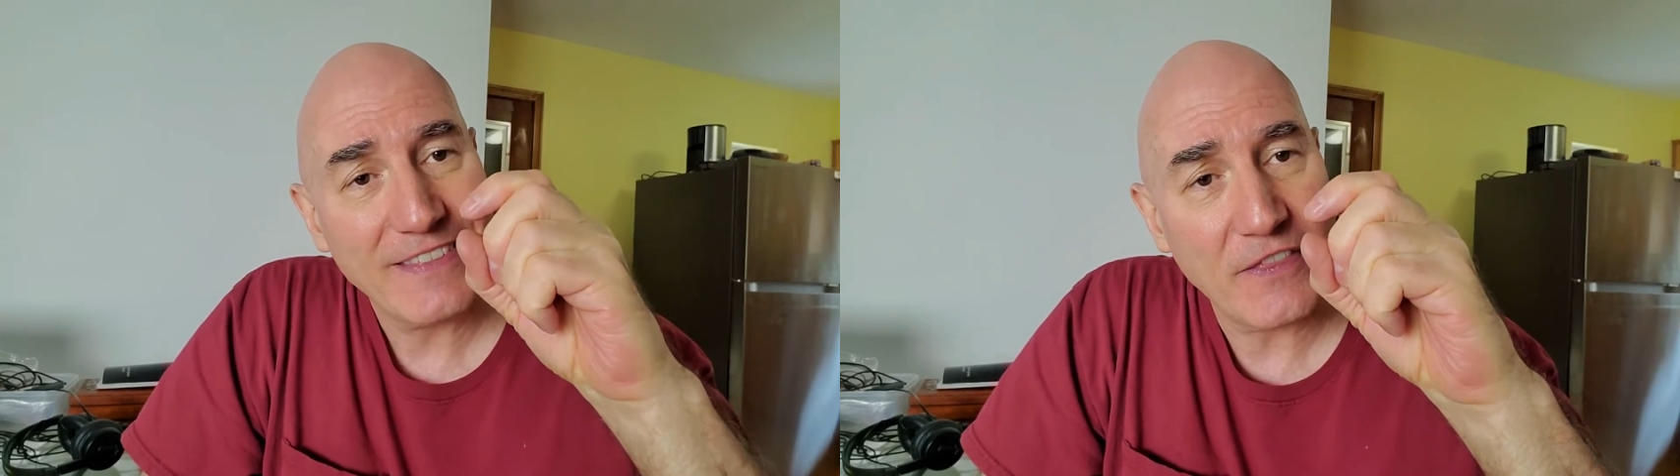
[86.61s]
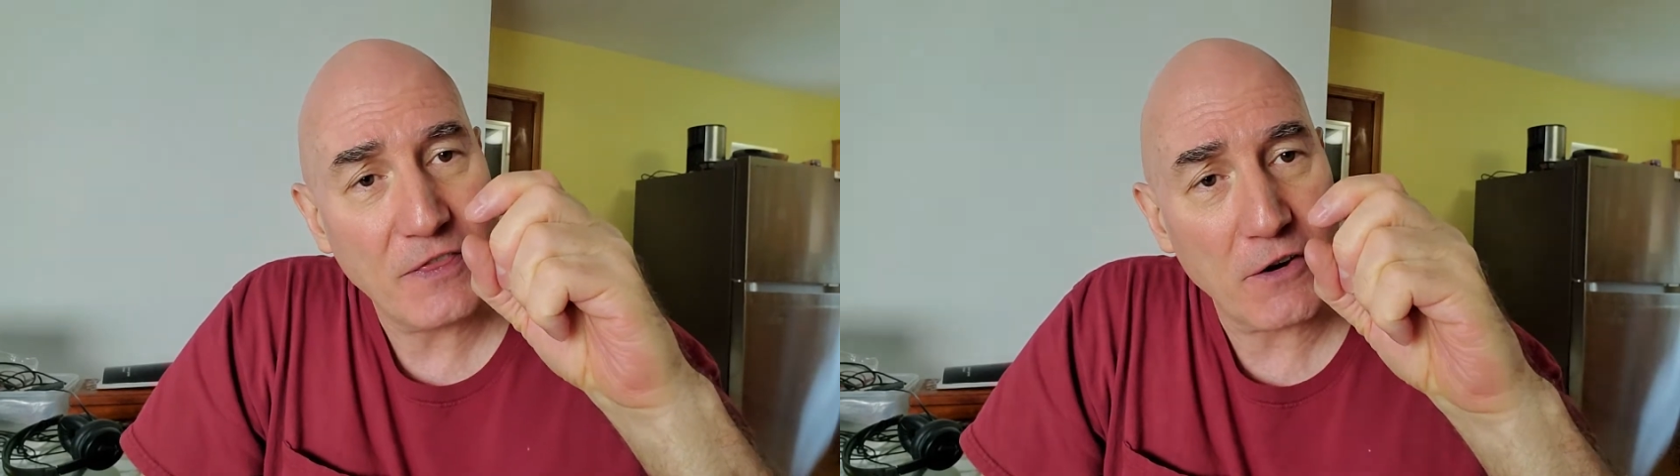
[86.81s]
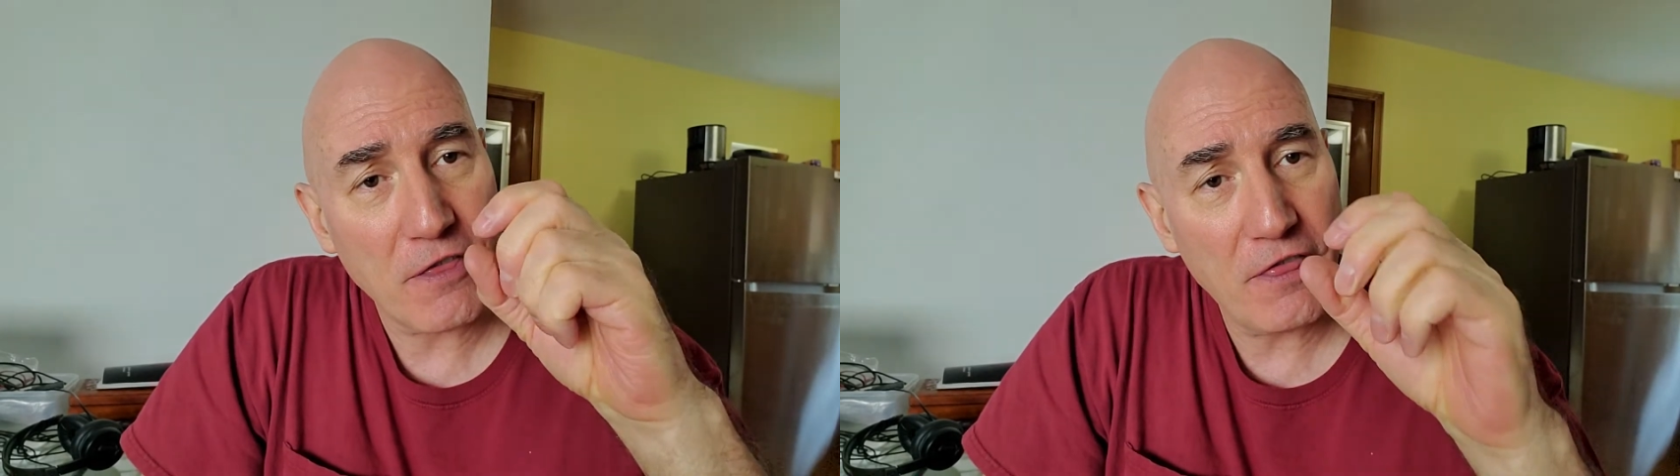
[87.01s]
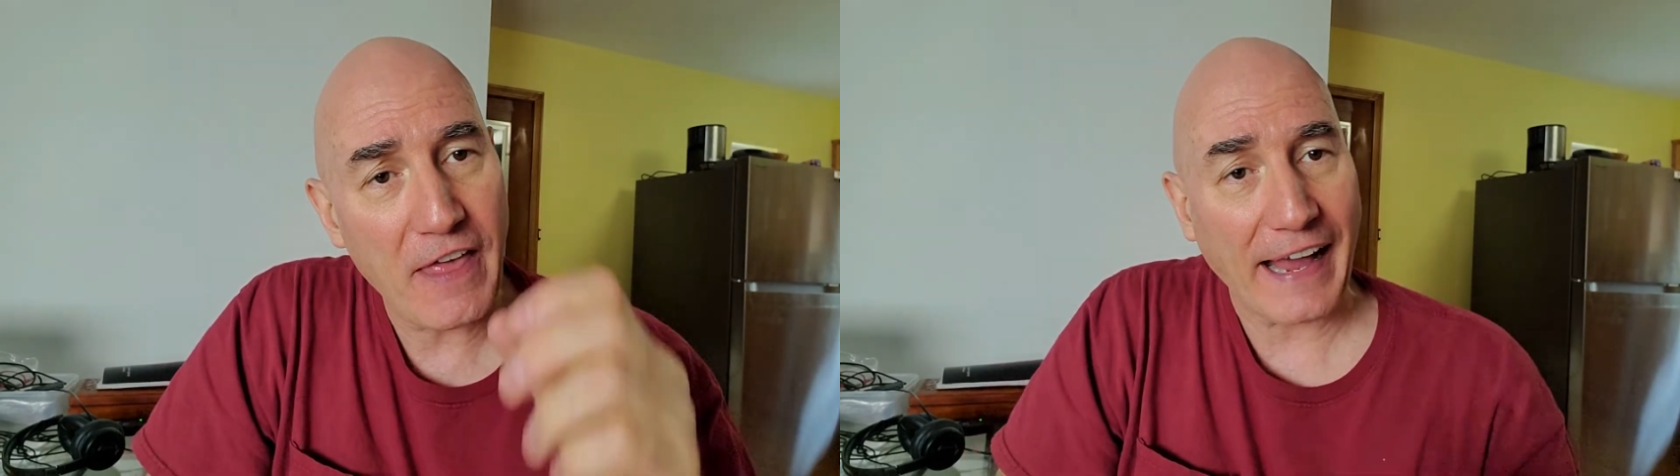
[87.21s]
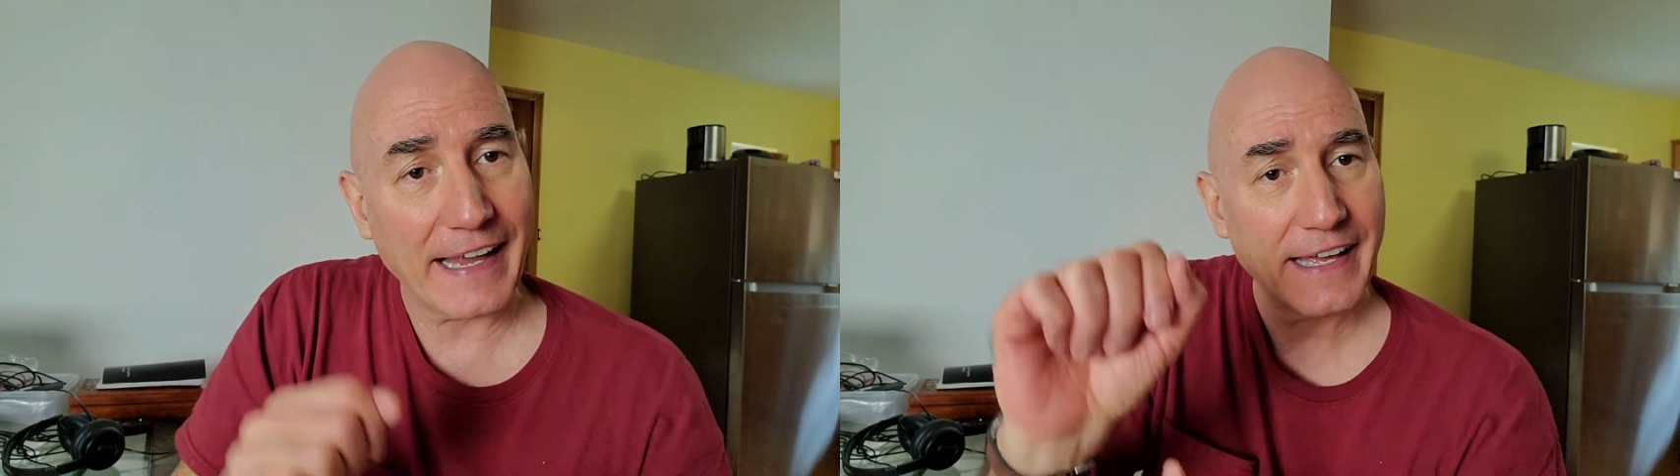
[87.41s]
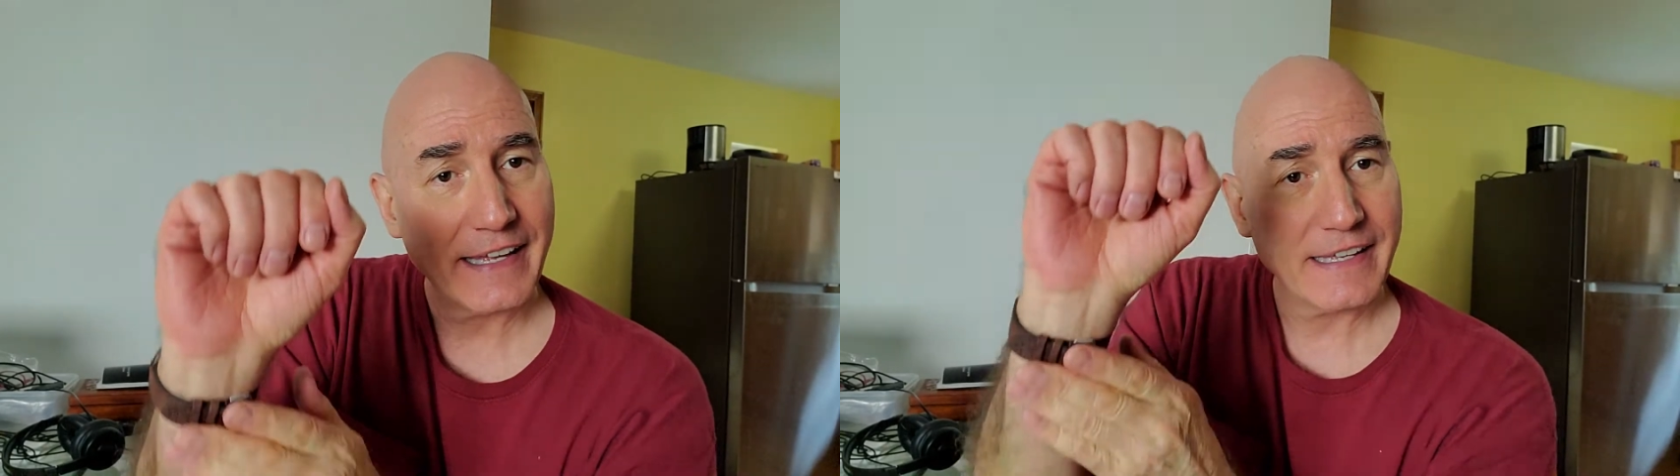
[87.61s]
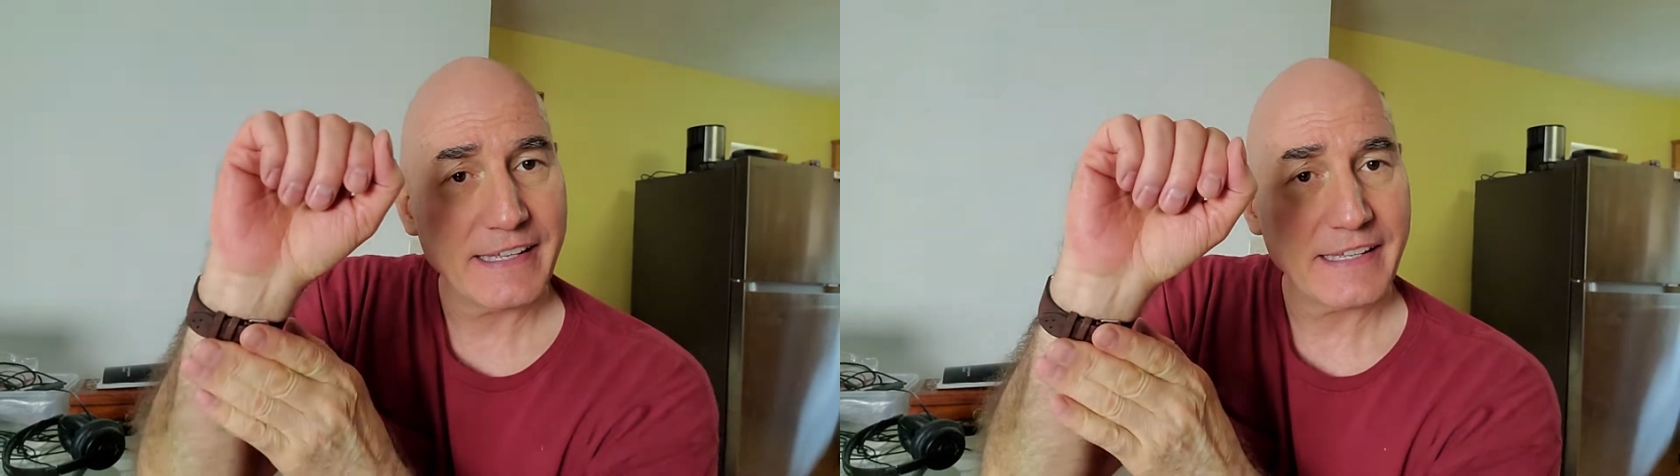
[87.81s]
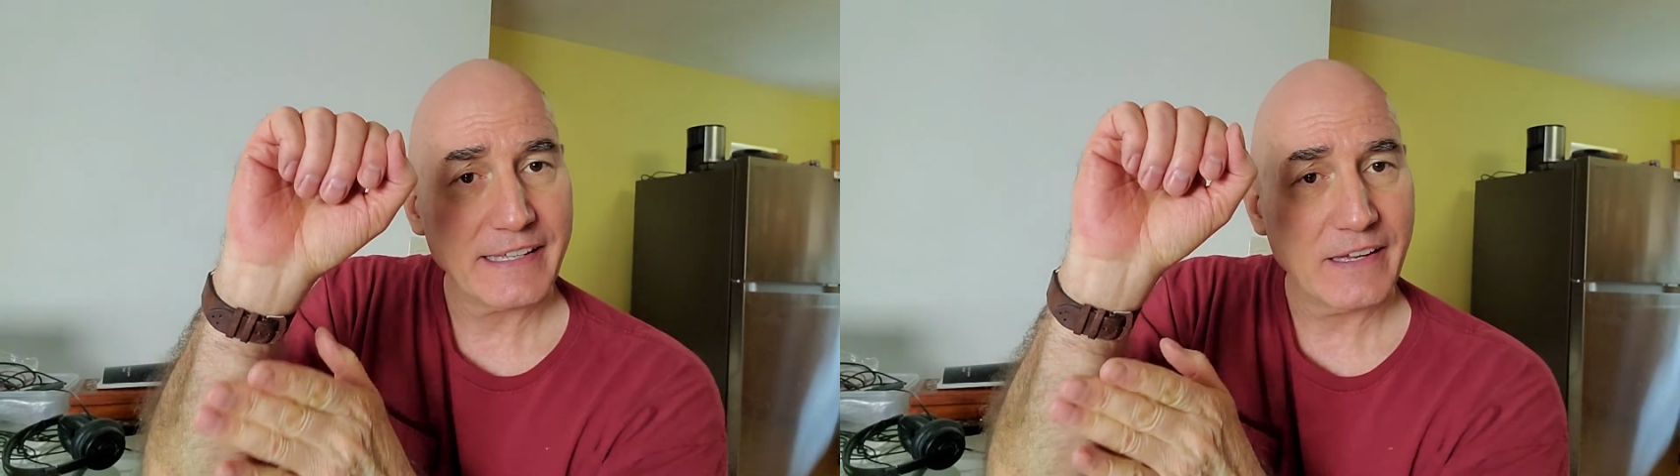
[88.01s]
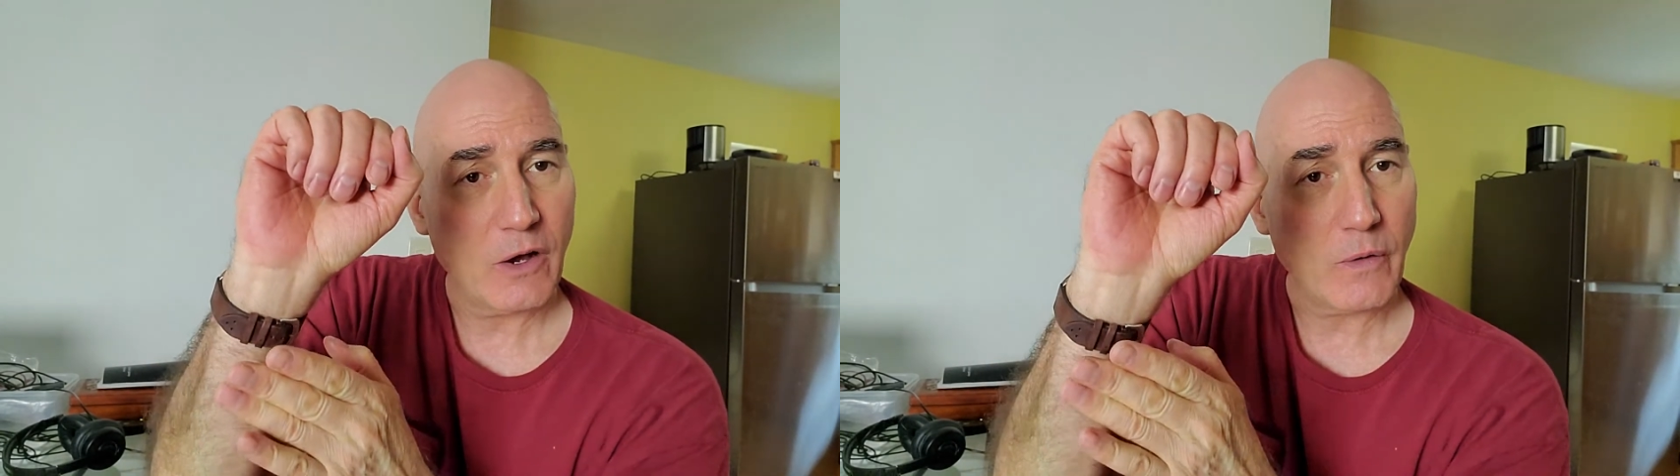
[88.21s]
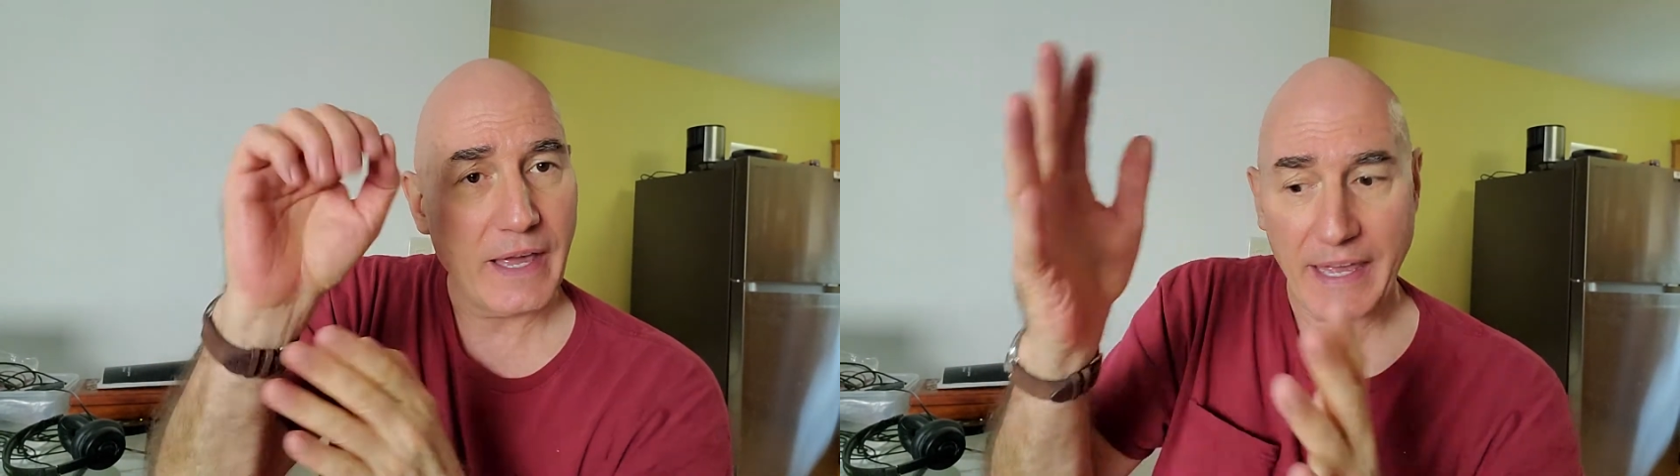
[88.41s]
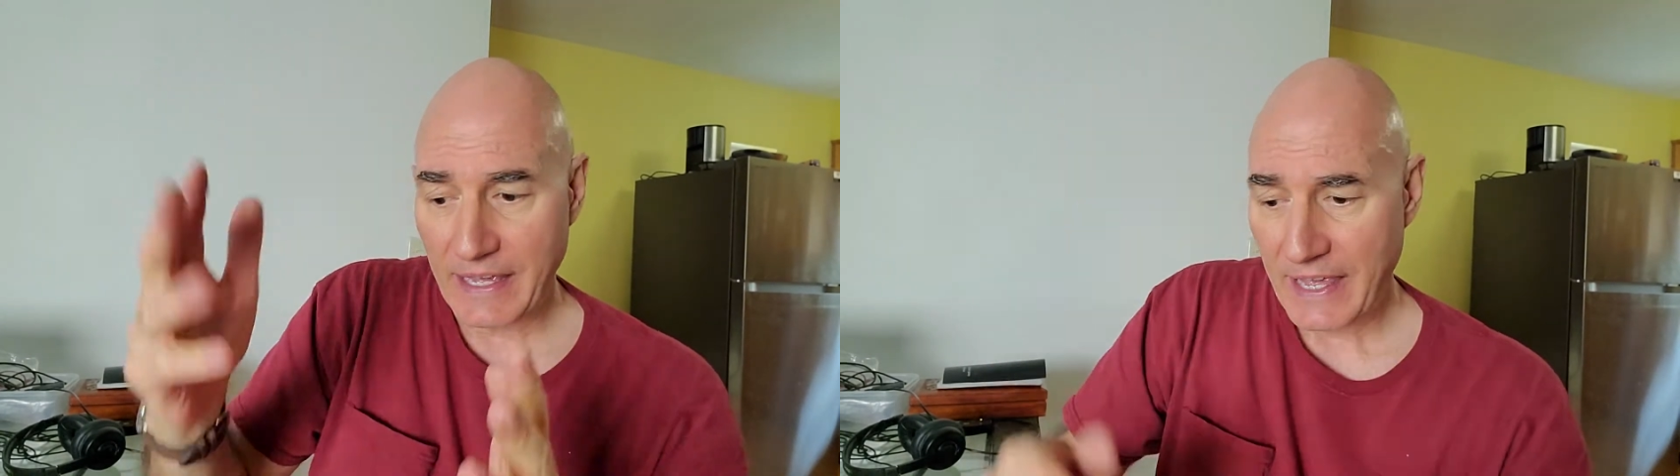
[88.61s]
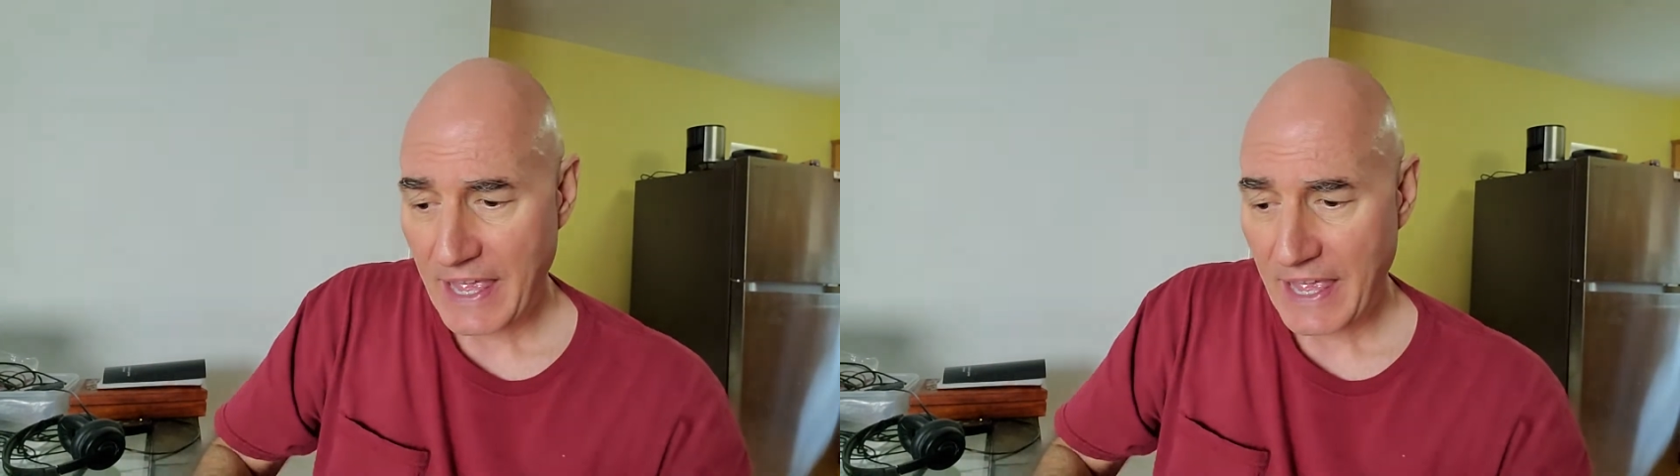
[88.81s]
that they're thick, okay?